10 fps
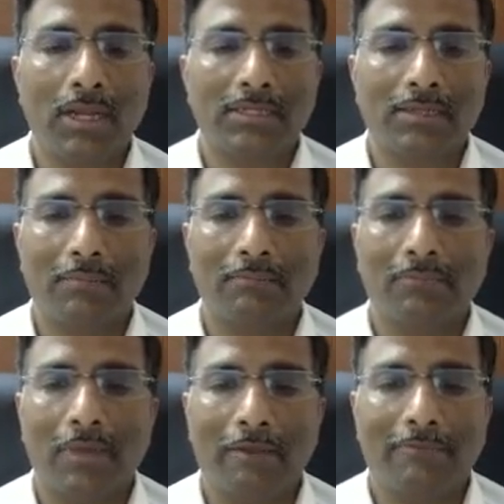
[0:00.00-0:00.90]

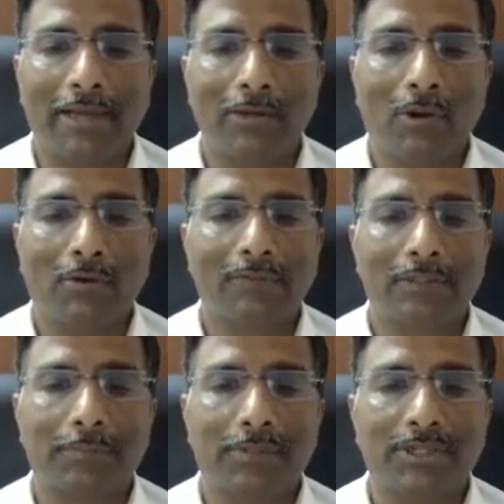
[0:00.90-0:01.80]
some value out of
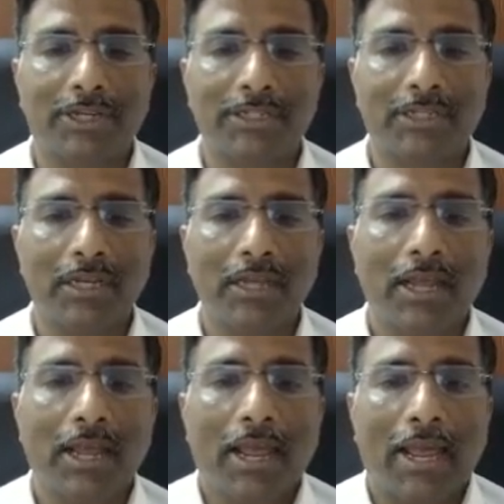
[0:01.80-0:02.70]
this presentation.
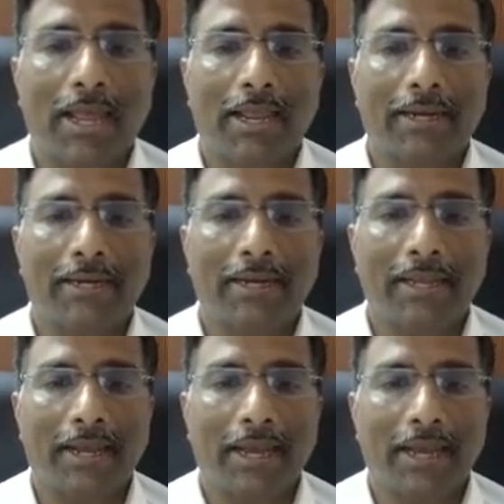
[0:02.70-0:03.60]
And
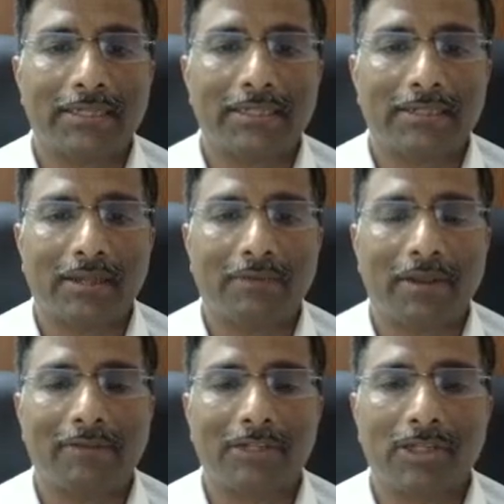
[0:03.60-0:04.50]
as we
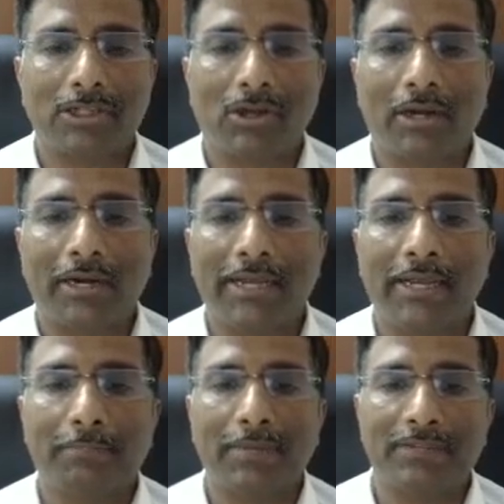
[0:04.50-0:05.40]
have discussed
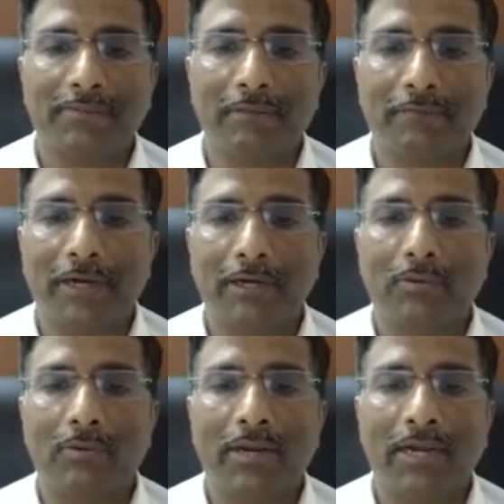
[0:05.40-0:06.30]
already, please feel free
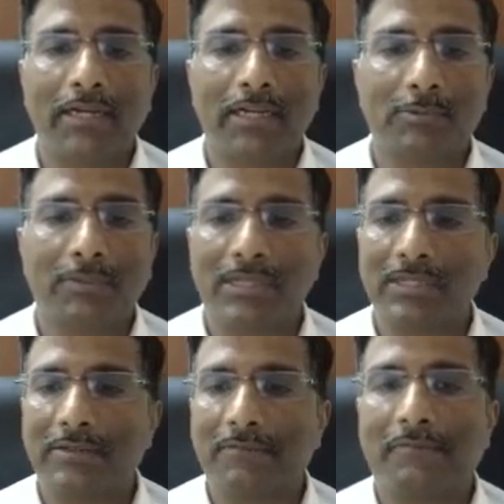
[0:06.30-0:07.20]
to get in touch with
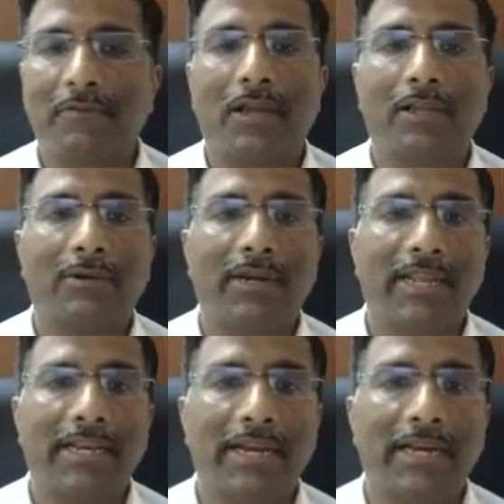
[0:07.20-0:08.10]
us if you need
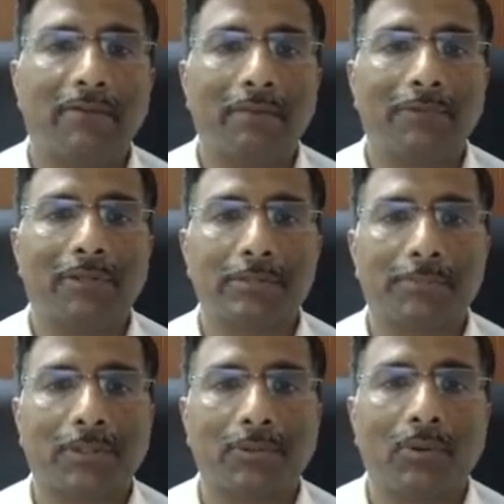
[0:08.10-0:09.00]
any kind of help with
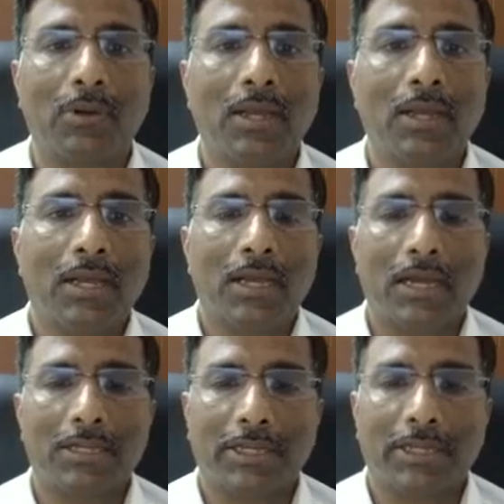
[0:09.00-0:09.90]
respect to
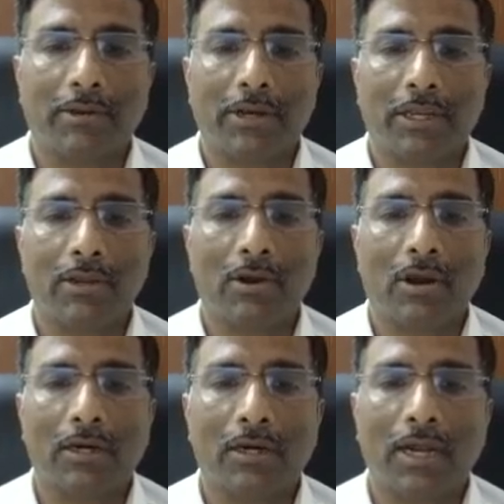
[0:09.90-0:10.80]
securing
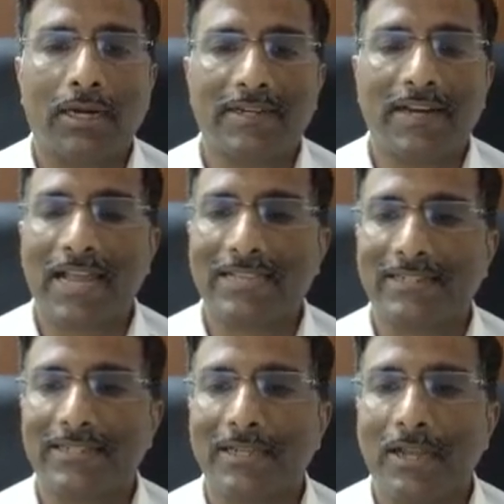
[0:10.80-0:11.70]
your digital
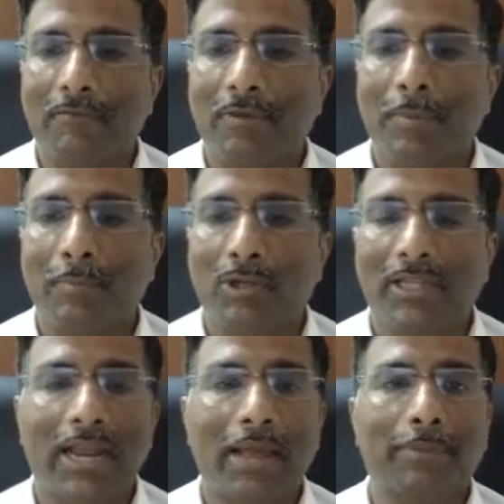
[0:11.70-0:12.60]
assets. We'll be more
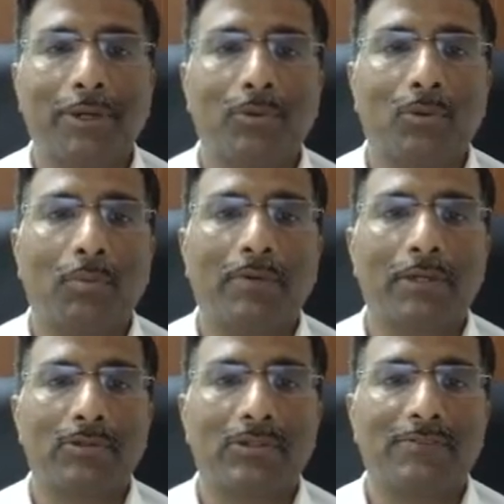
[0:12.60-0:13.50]
than happy to
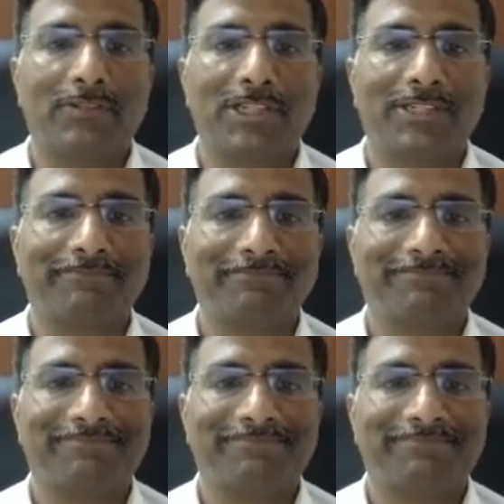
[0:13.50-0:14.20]
provide those services.